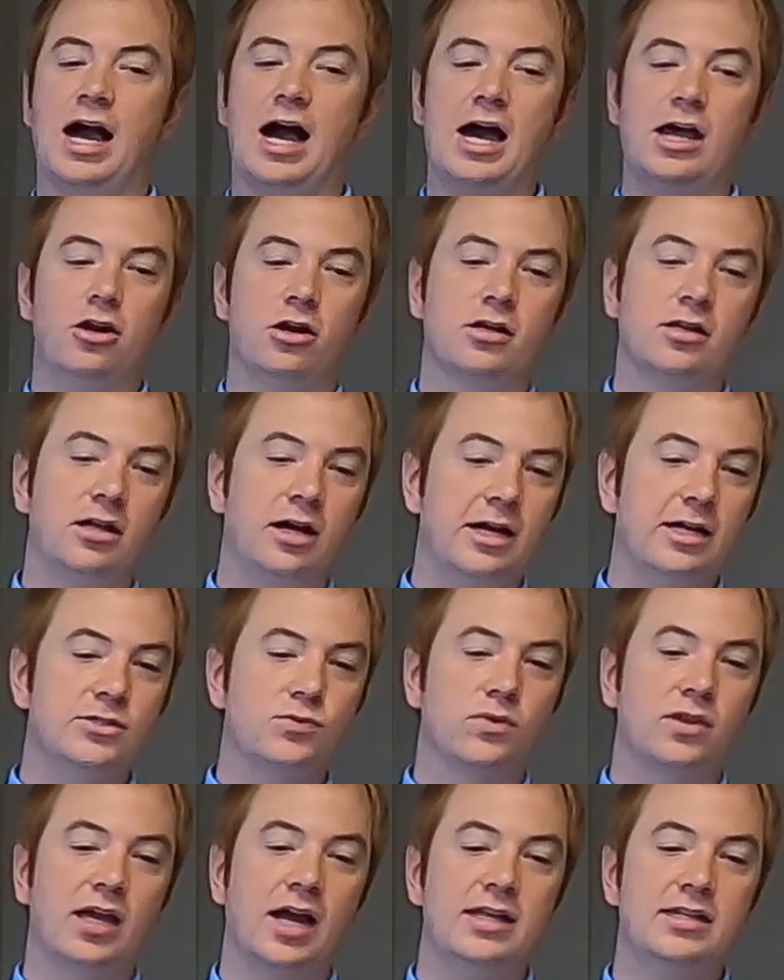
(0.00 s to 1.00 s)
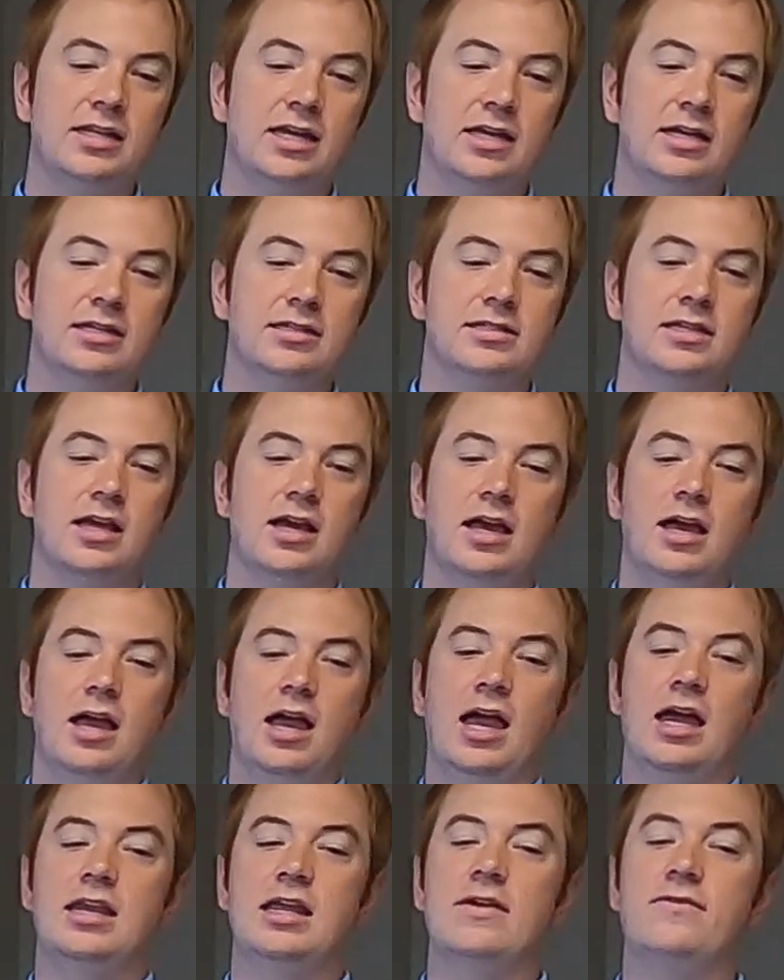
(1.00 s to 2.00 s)
guide our clients with ideas,
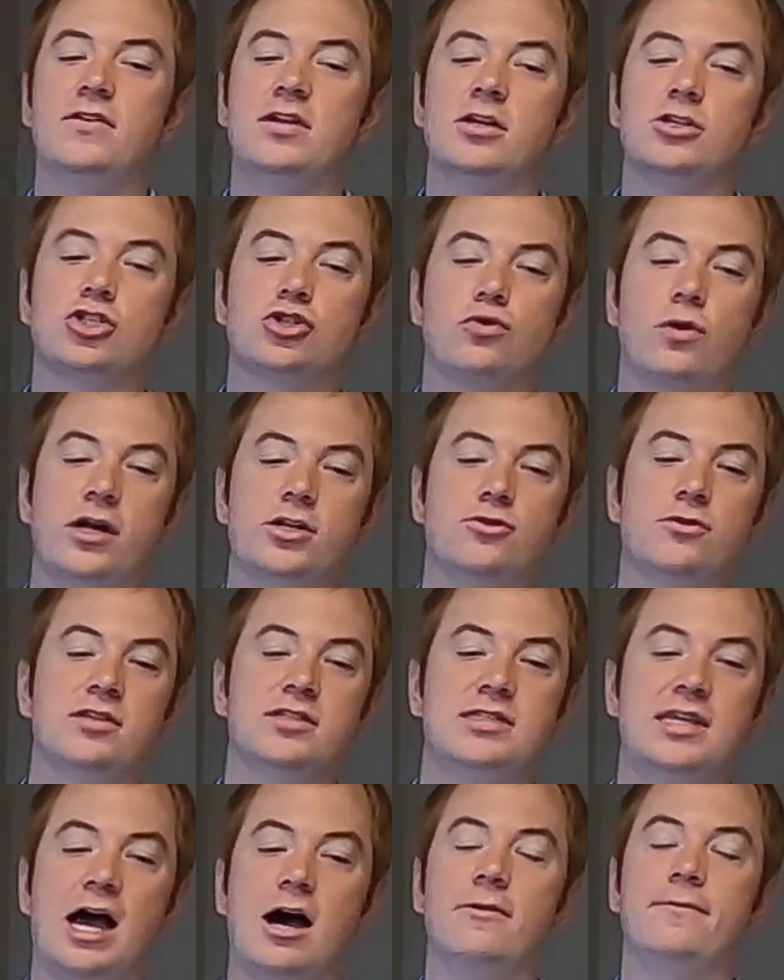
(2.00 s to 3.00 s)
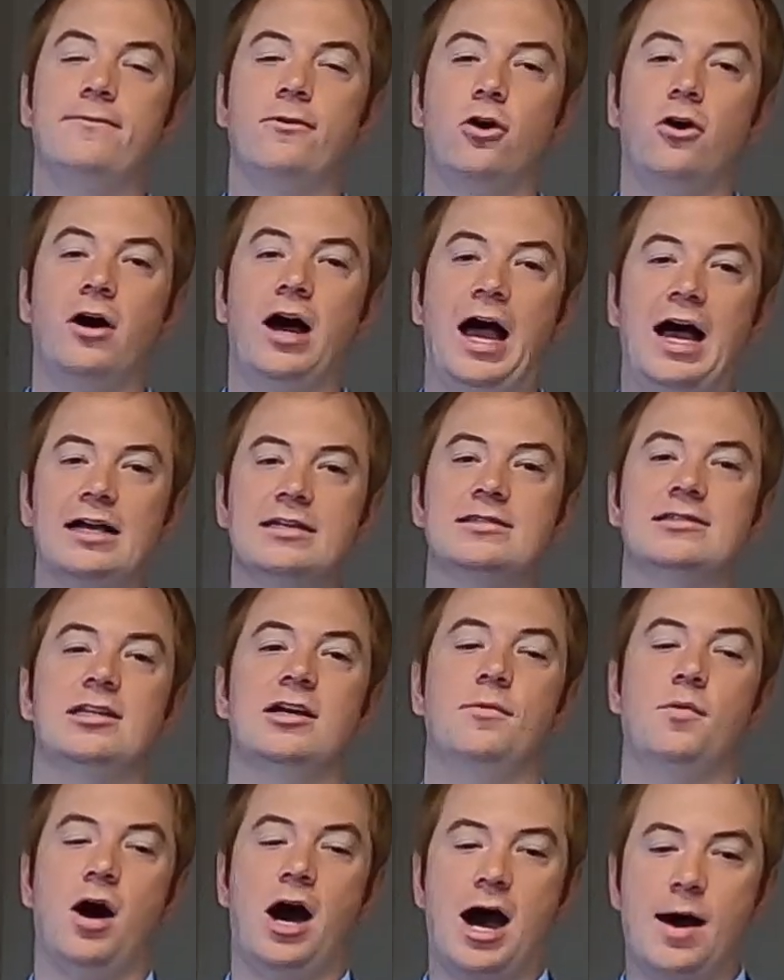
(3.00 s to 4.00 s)
and even a treacherous downfall has
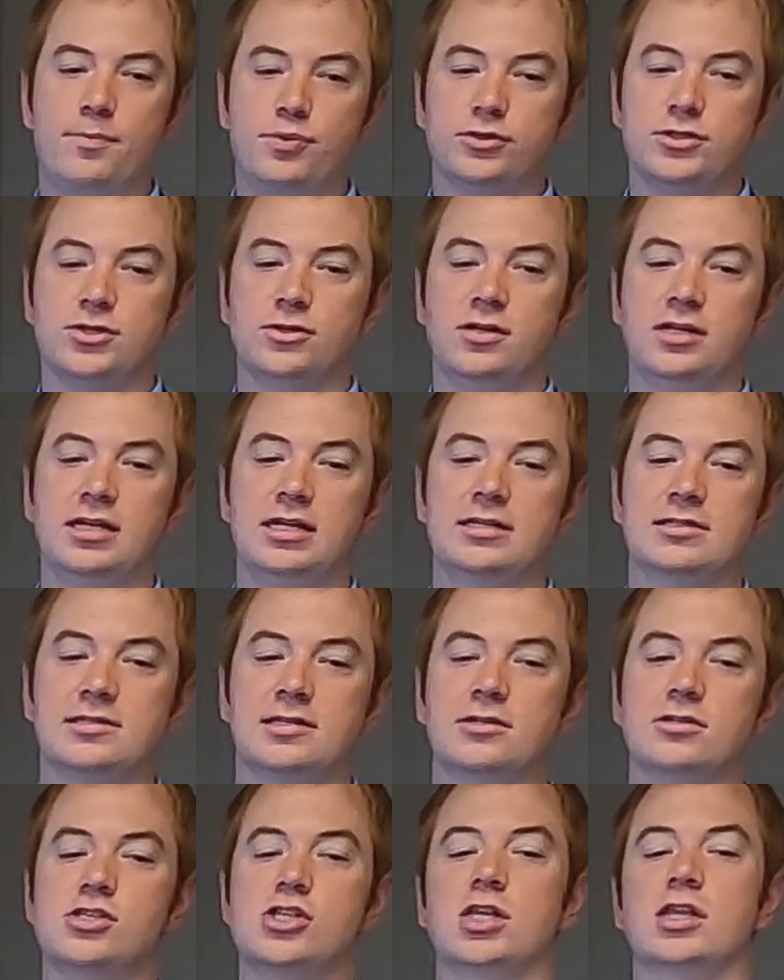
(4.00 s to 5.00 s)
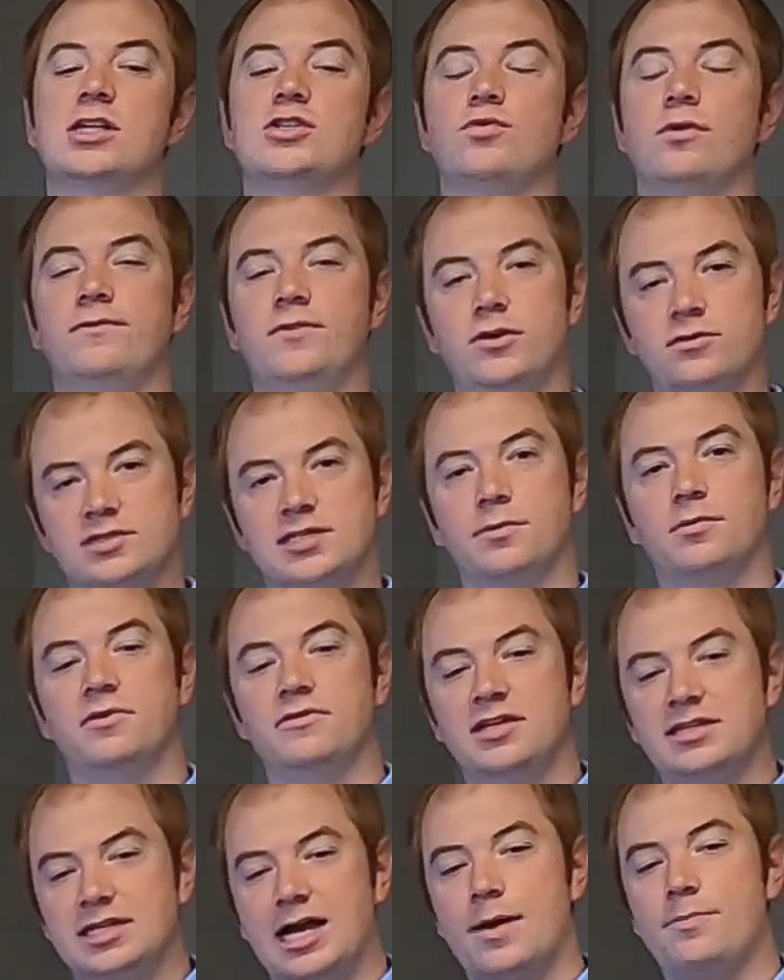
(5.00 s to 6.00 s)
some opportunities. So let's review some
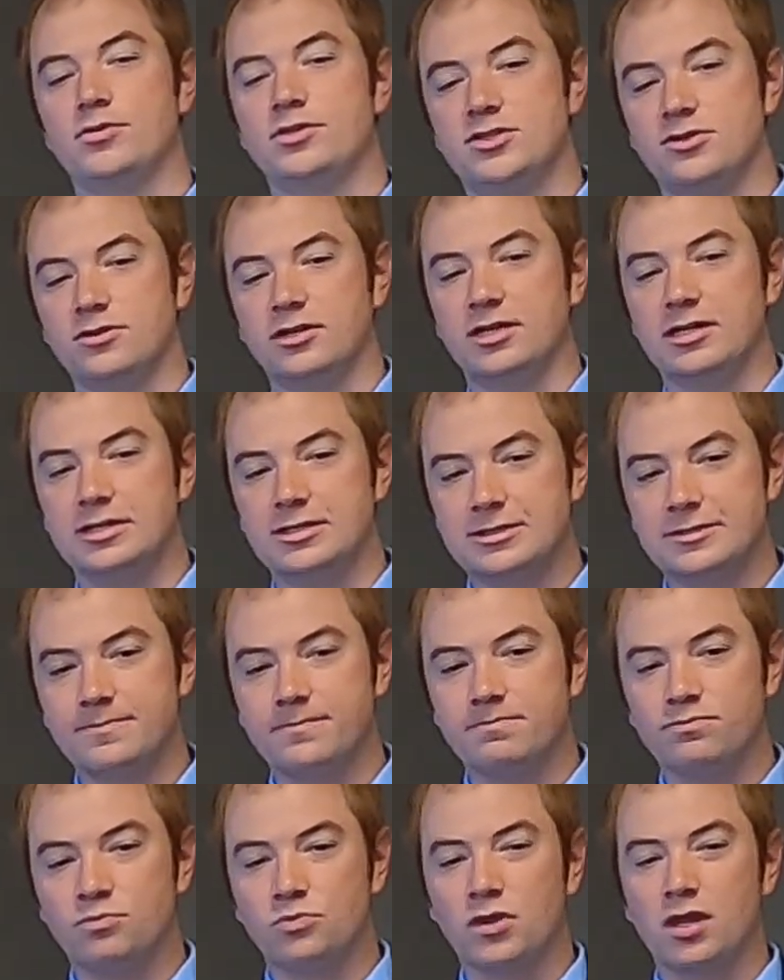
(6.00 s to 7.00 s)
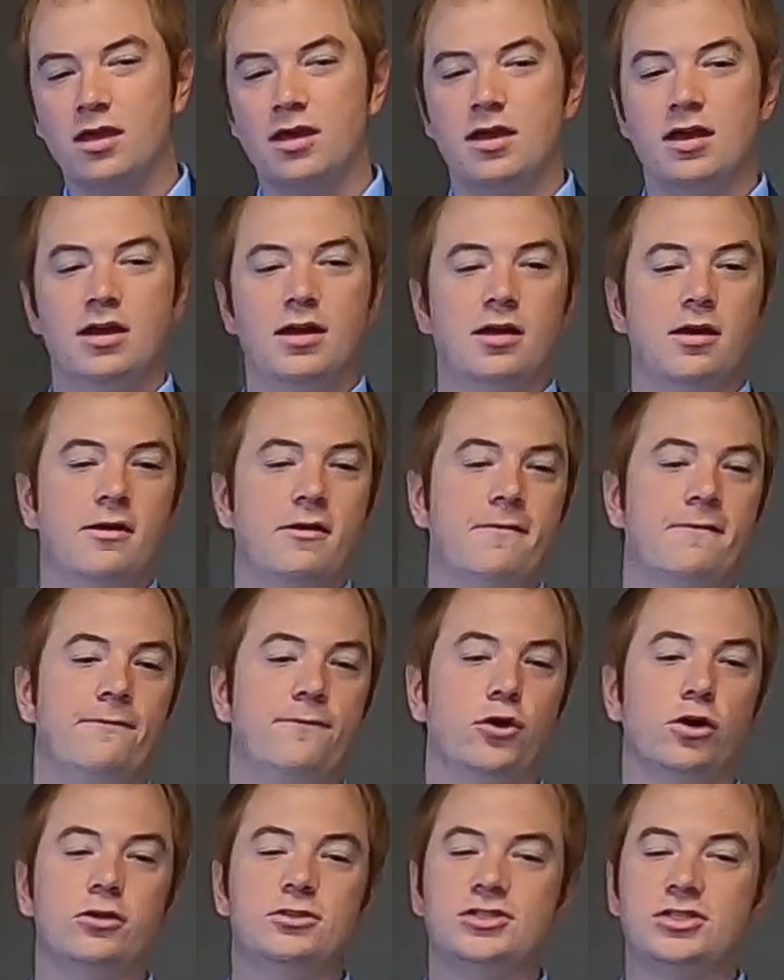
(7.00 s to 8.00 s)
of these opportunities.
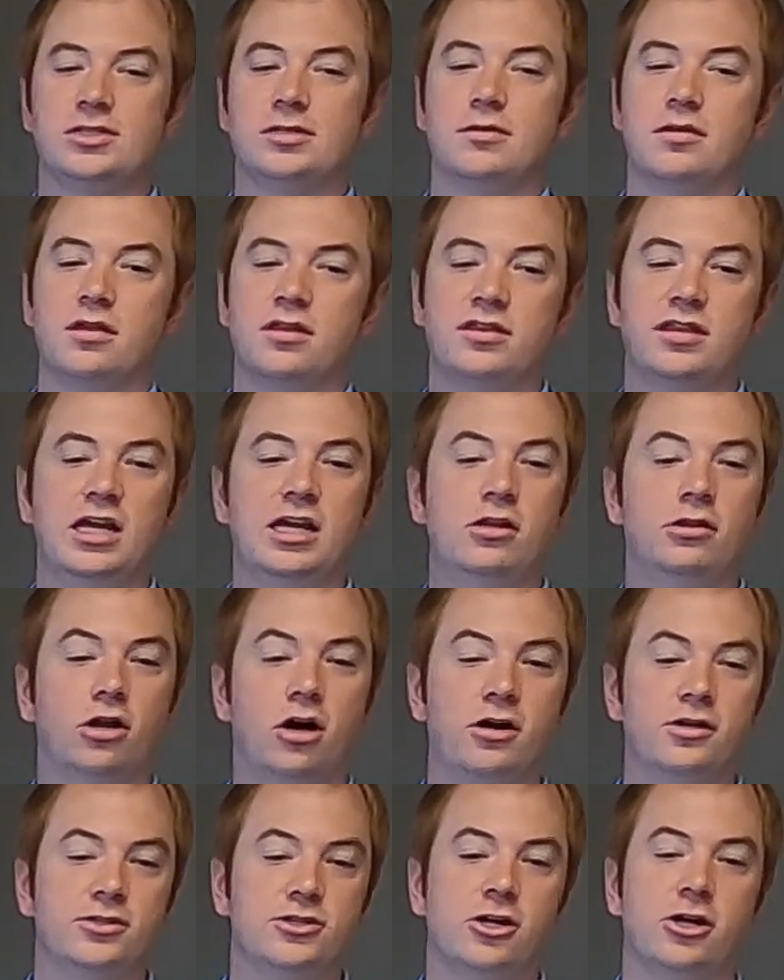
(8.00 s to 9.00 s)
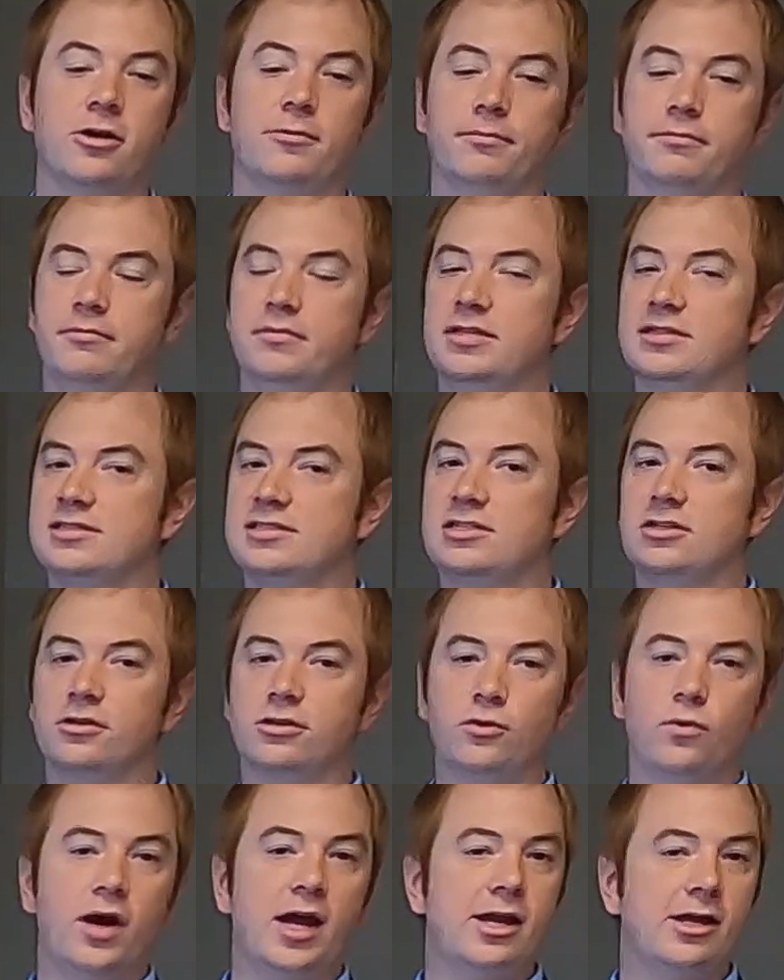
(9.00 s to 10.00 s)
First, think long term. It's still
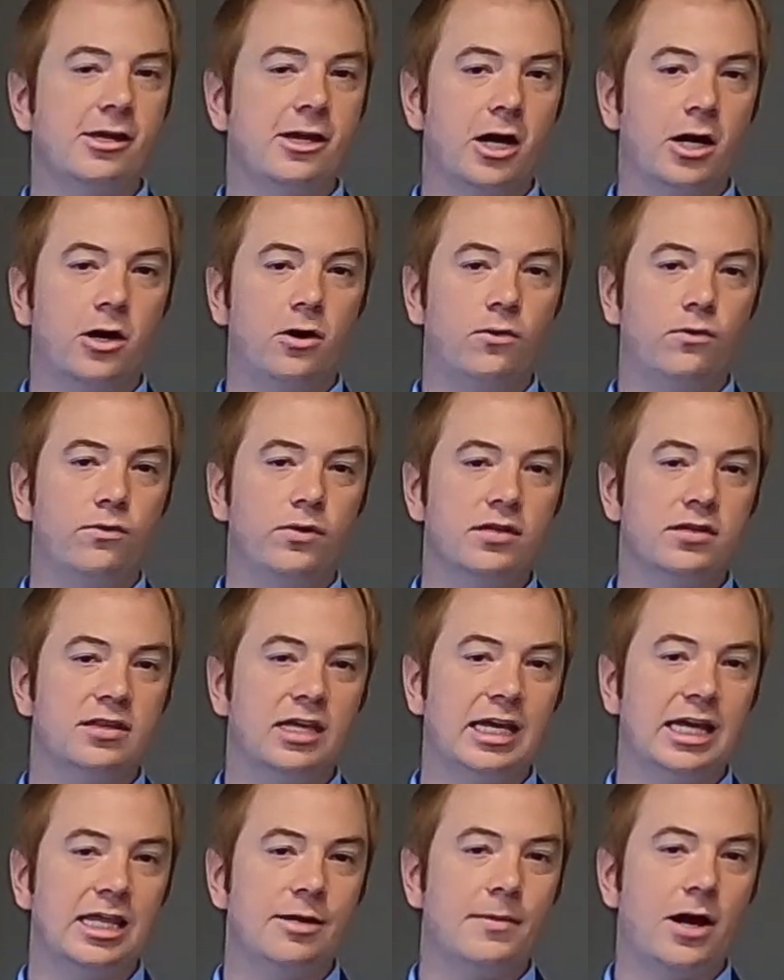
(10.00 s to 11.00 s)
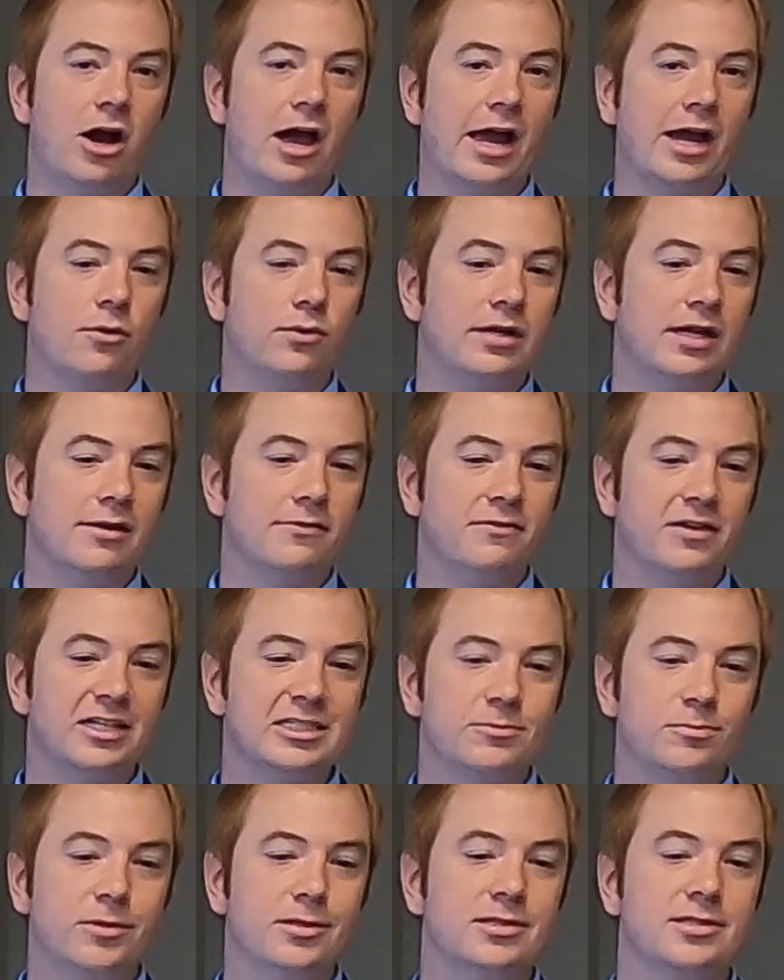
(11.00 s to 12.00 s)
the way to go when thinking about equity
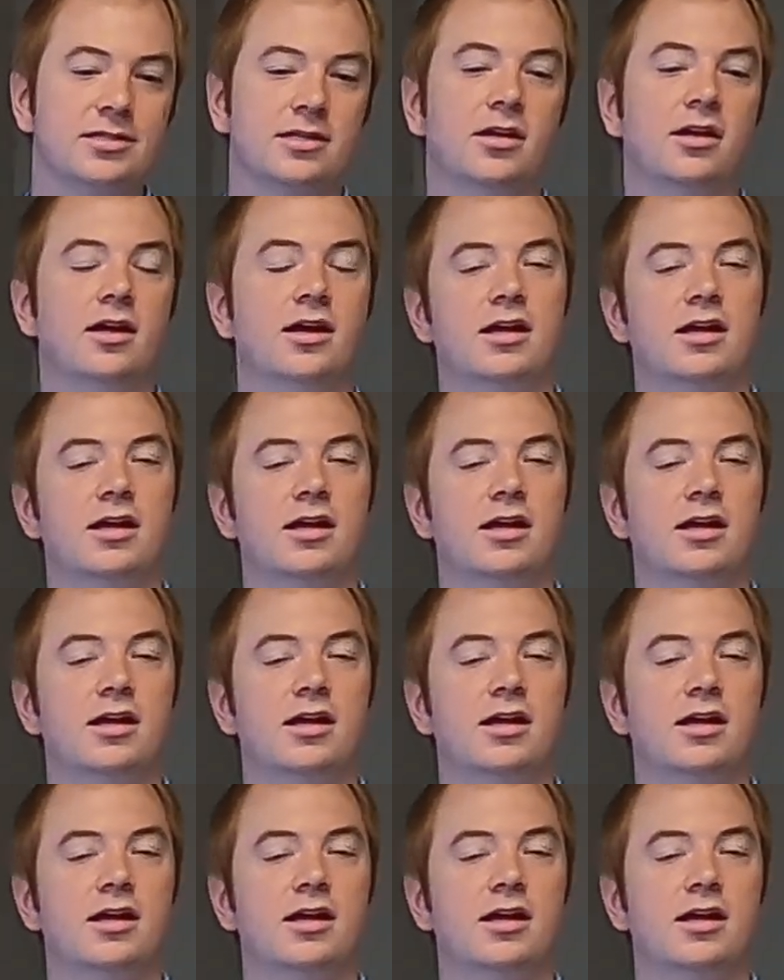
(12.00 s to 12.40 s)
investments.